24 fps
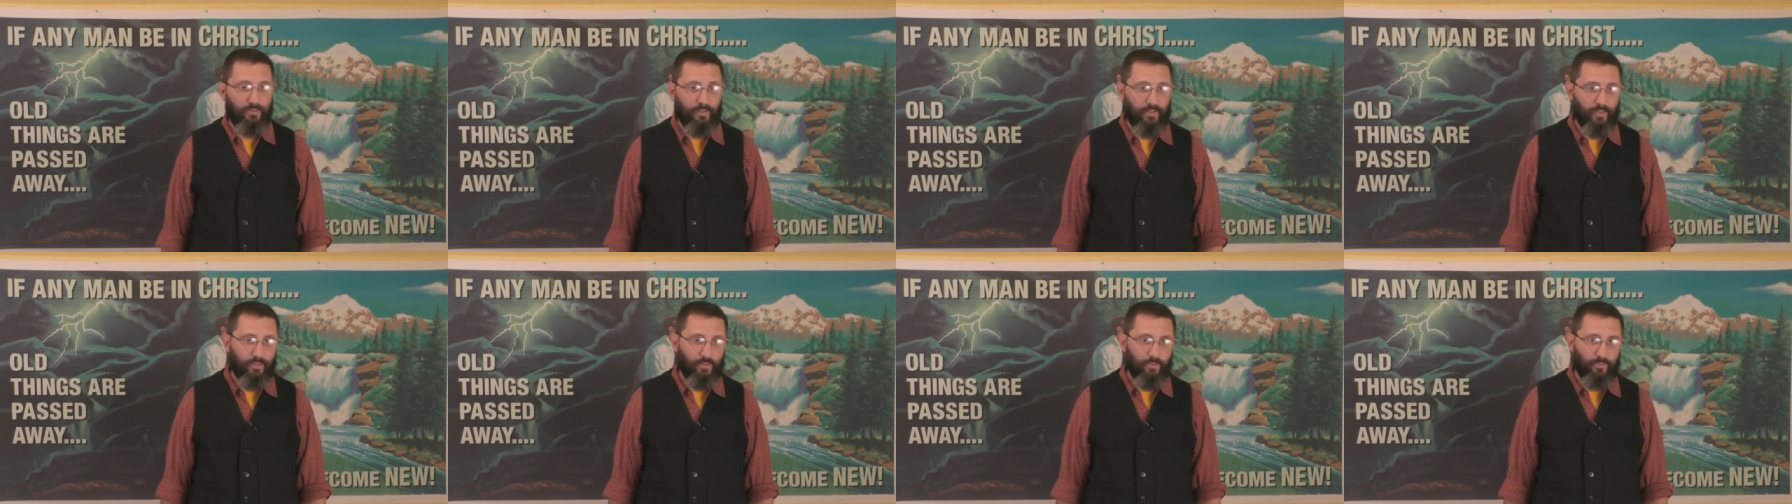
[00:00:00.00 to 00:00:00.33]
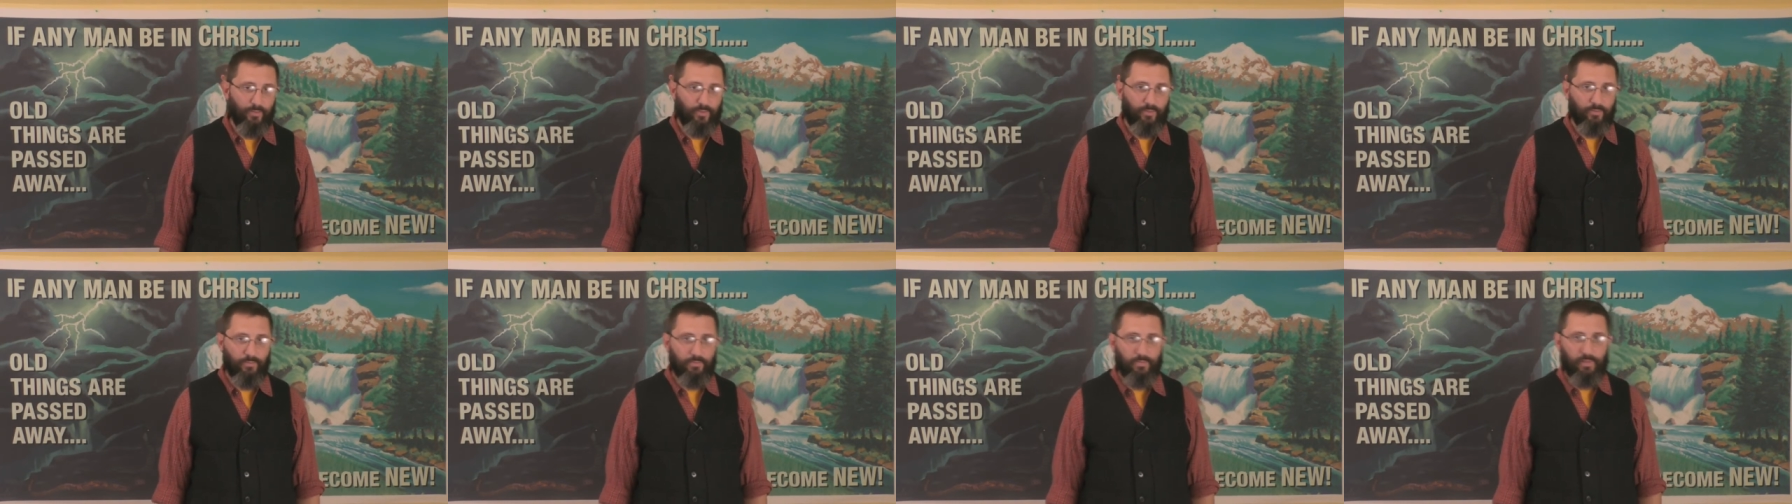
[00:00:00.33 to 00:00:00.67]
then I
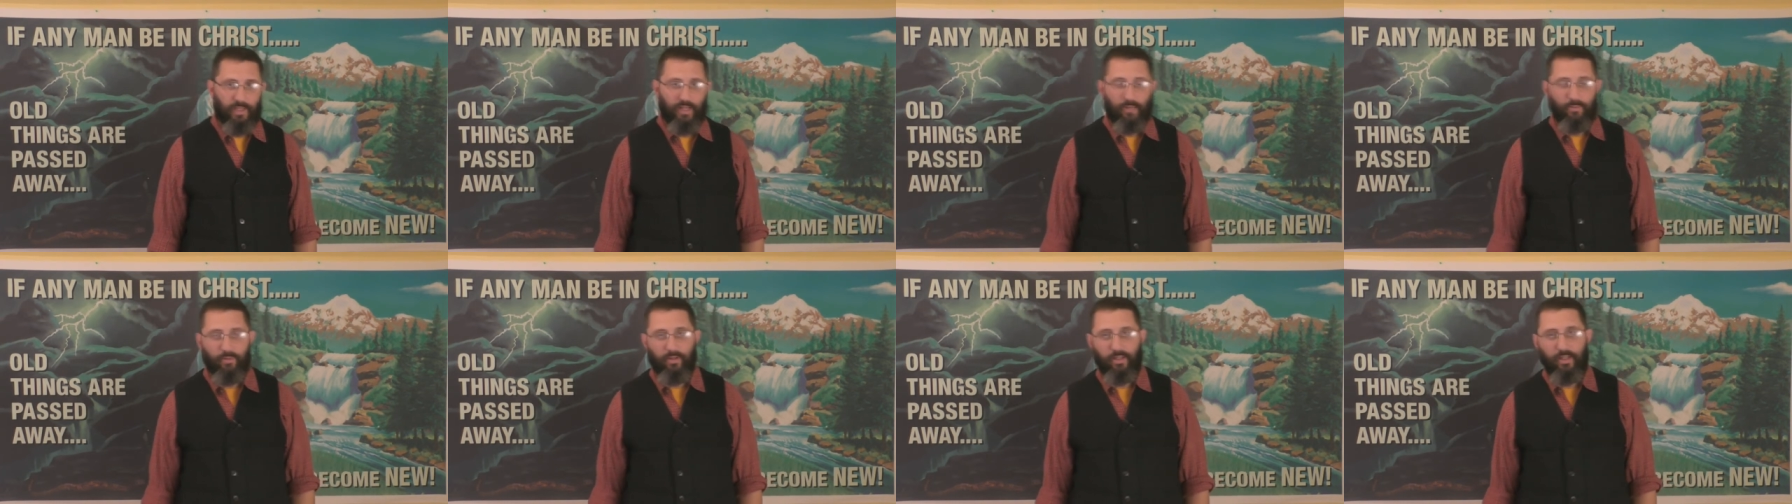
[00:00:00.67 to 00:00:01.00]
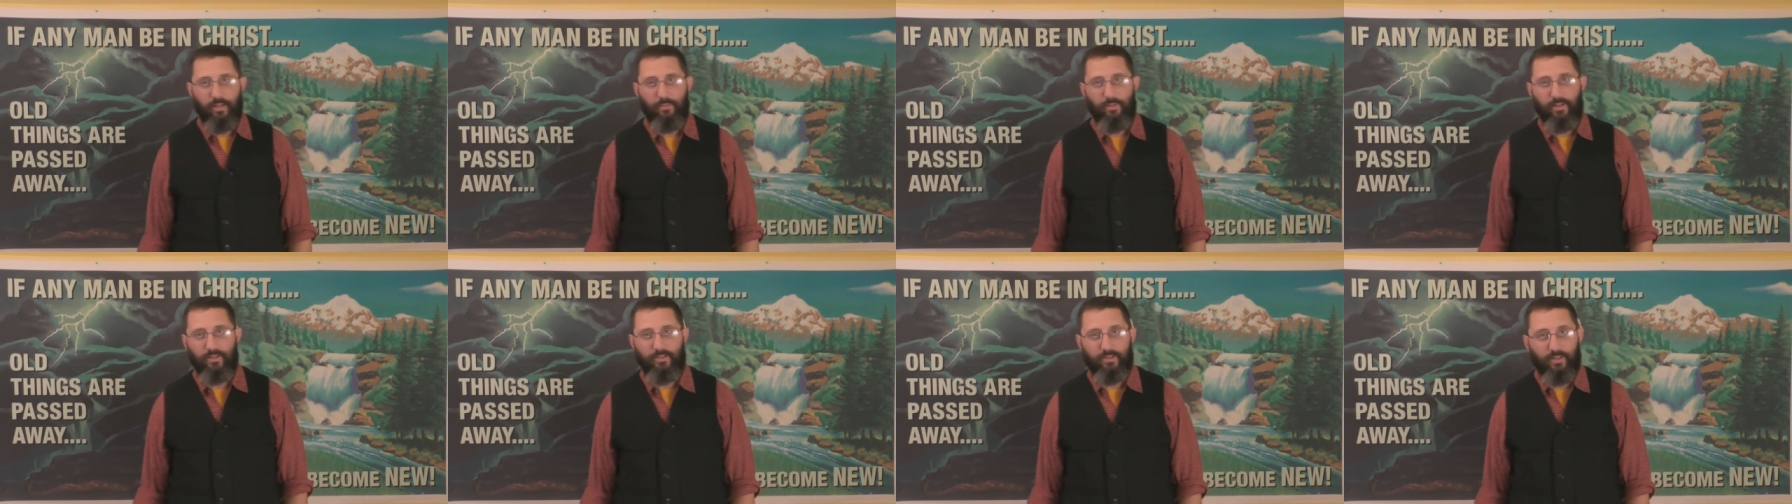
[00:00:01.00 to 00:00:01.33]
would have been able to
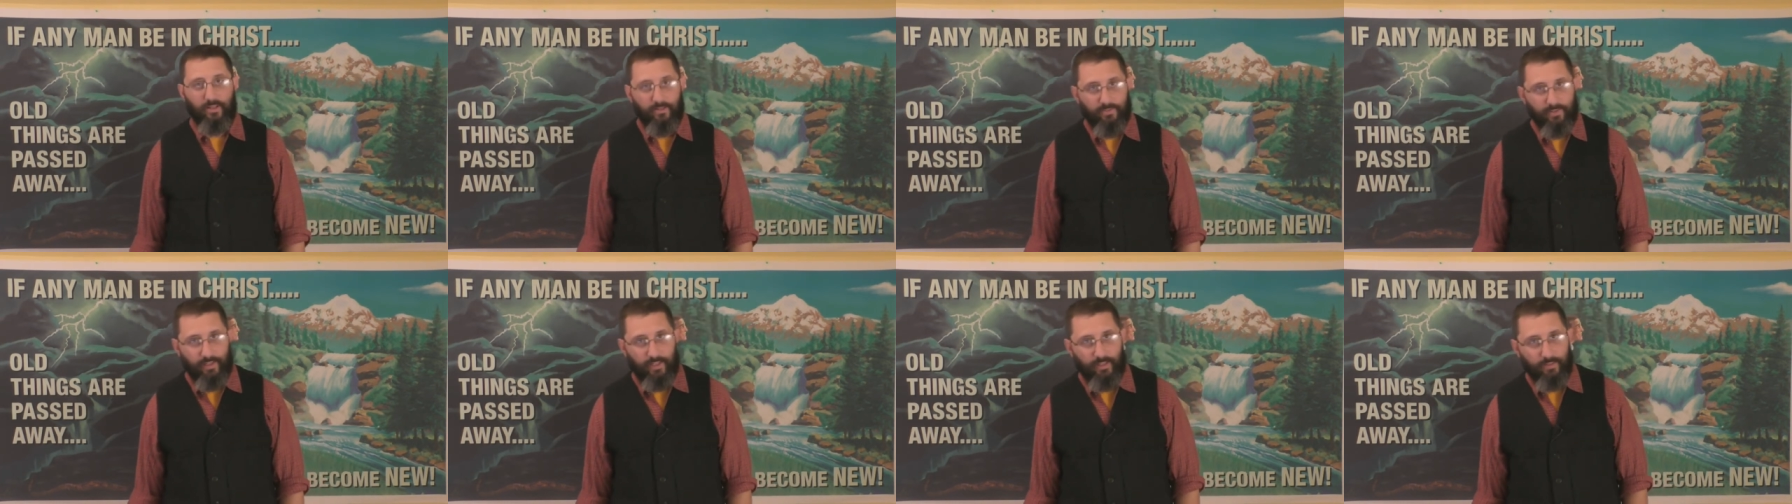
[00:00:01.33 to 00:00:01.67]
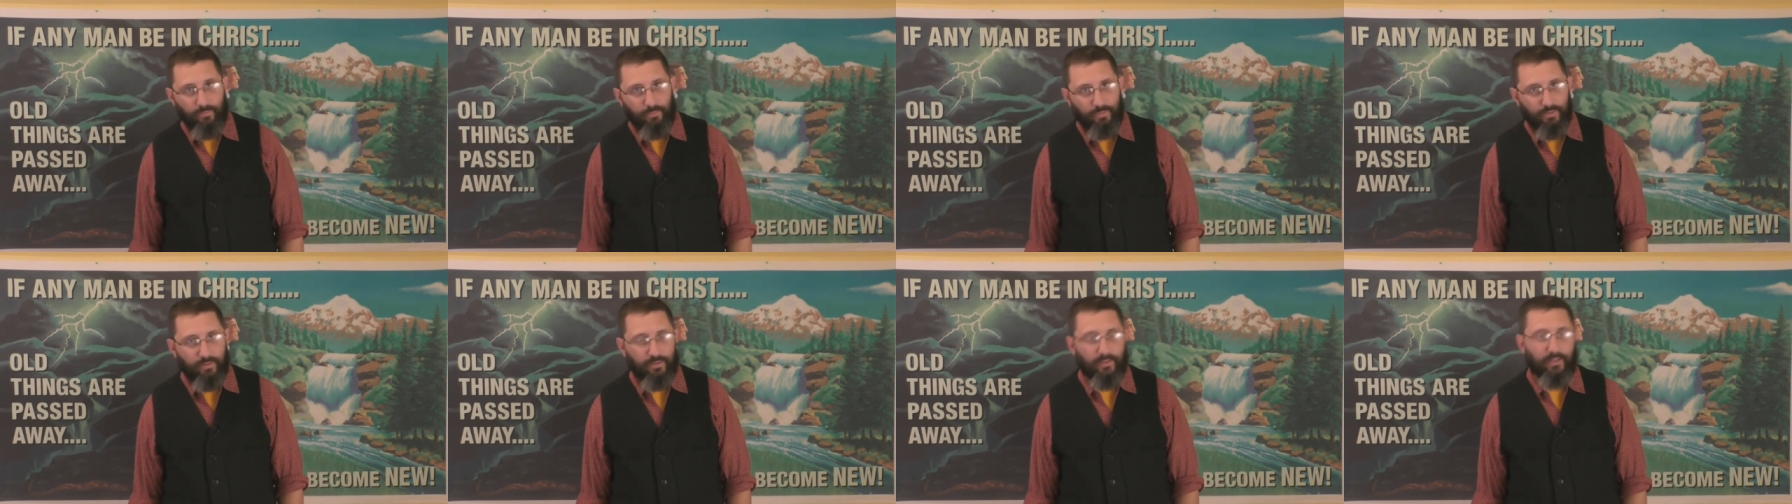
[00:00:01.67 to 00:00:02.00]
get myself
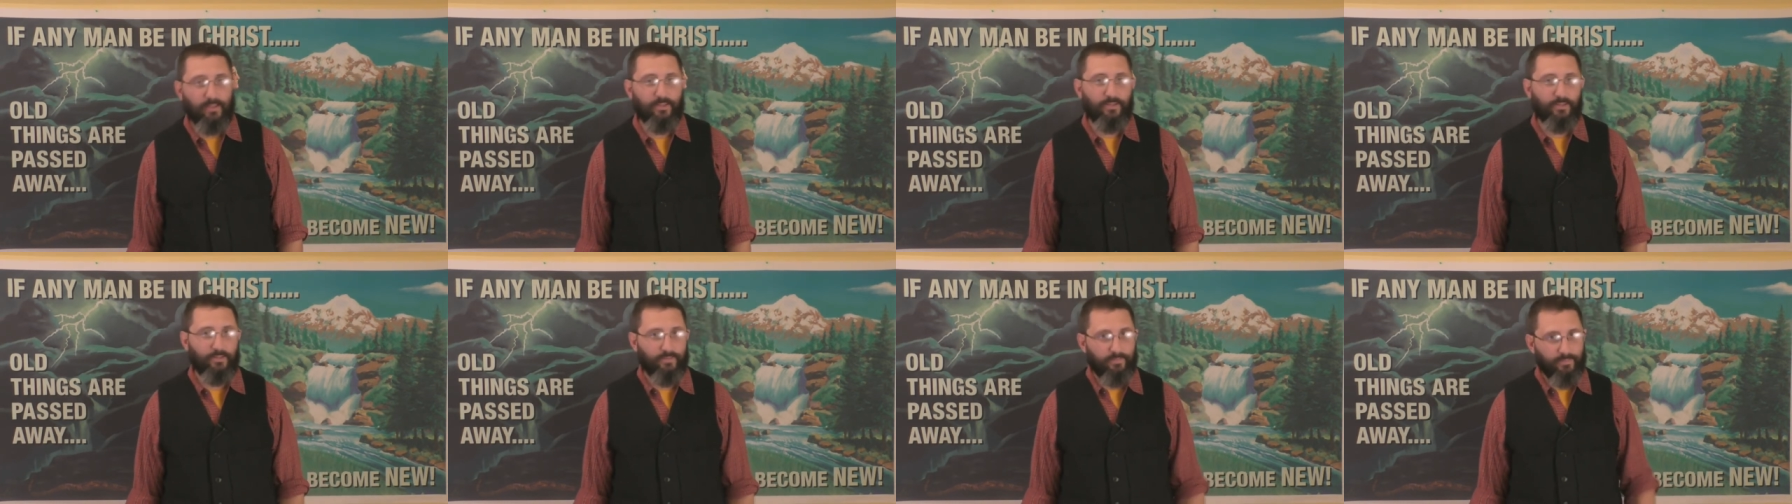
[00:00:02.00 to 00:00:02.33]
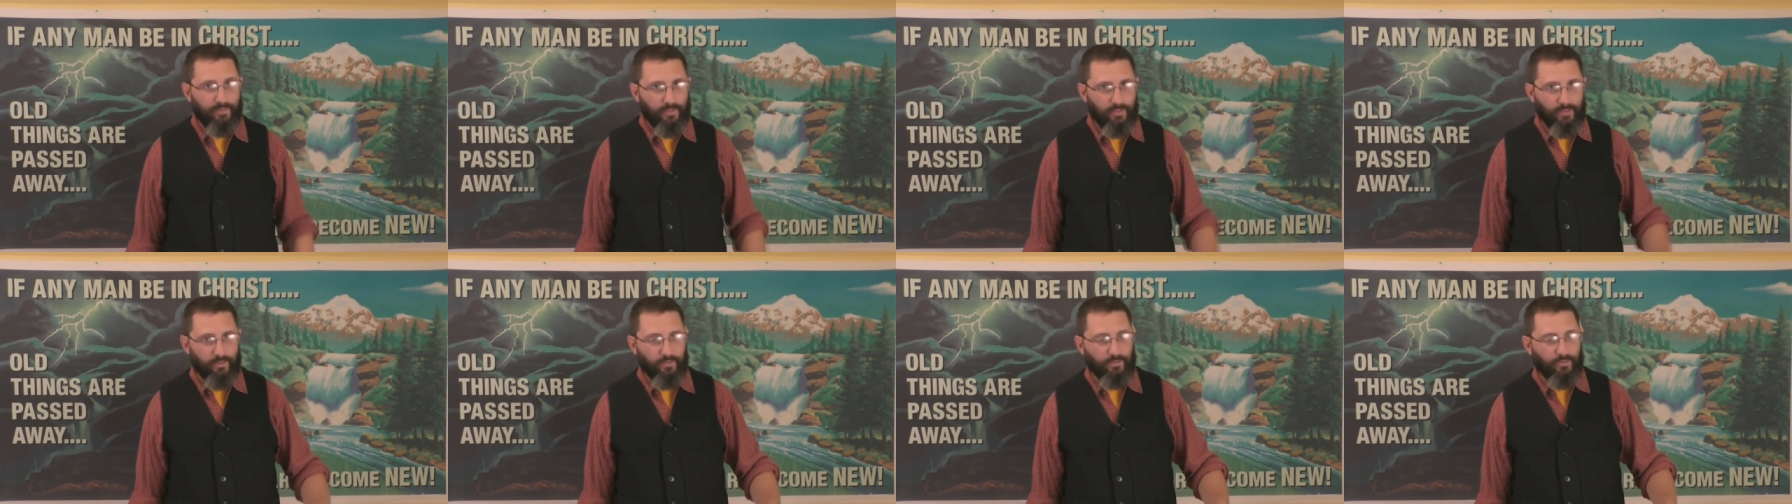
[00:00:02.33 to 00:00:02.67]
out. But that's
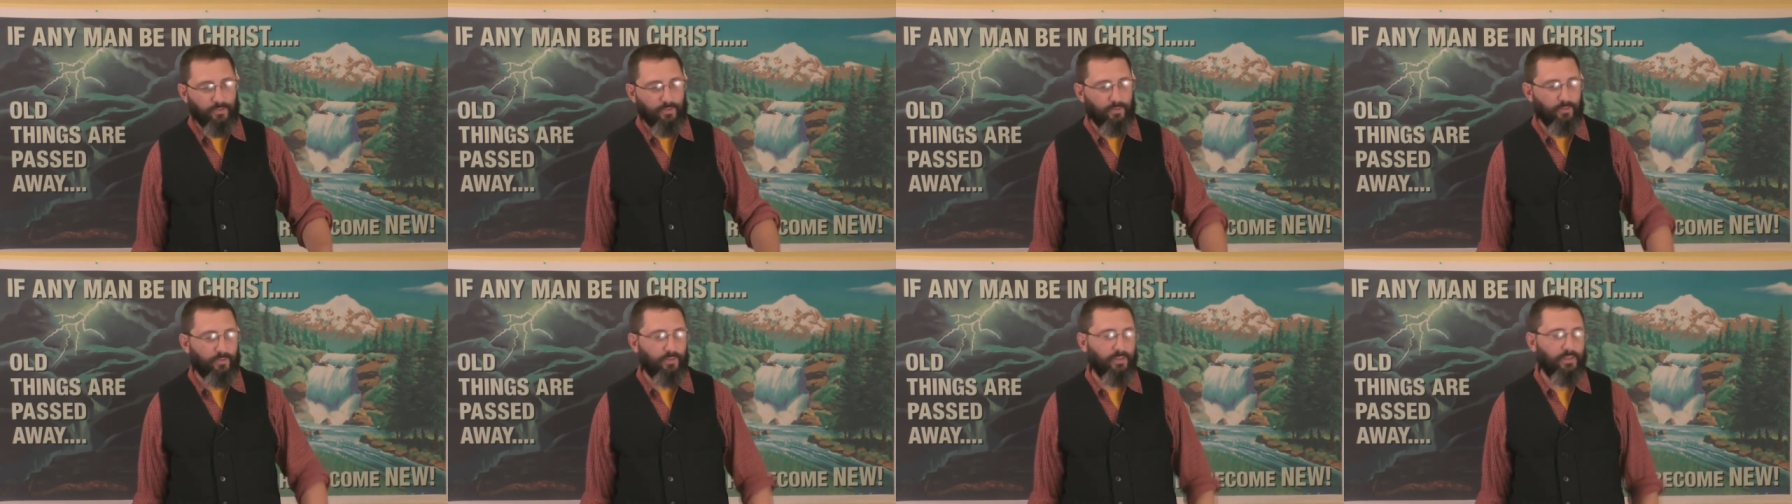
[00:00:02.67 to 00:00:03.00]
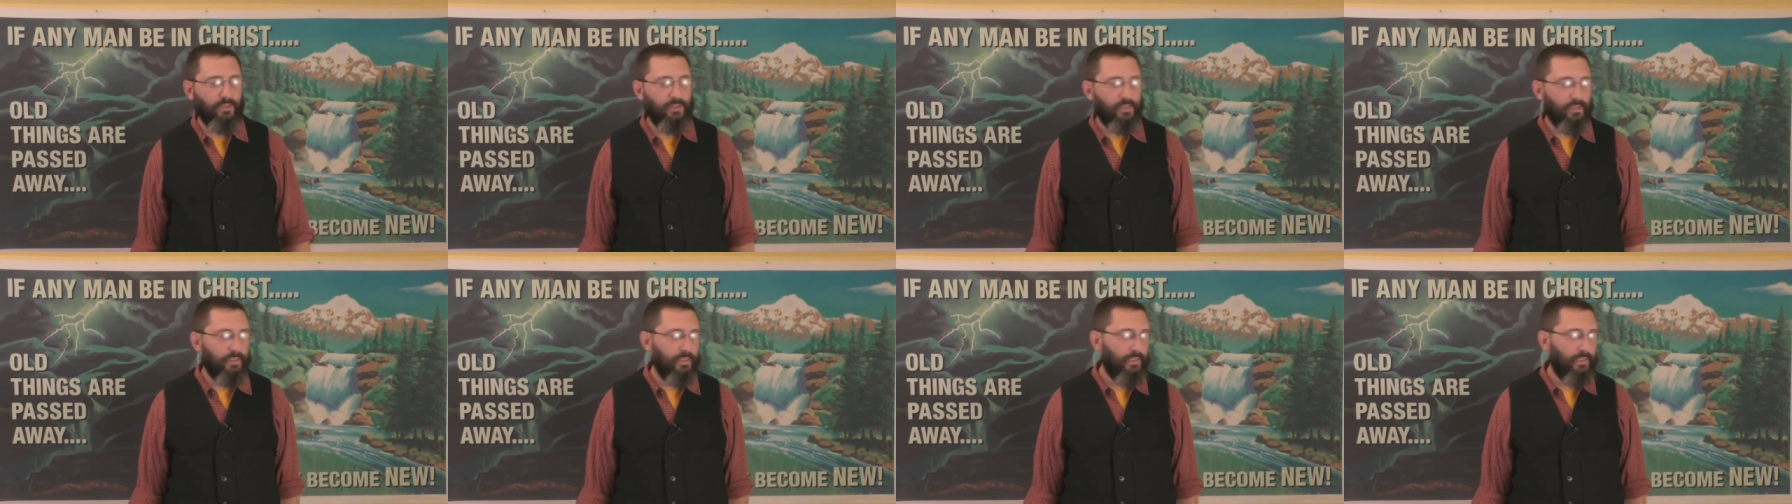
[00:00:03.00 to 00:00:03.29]
another story.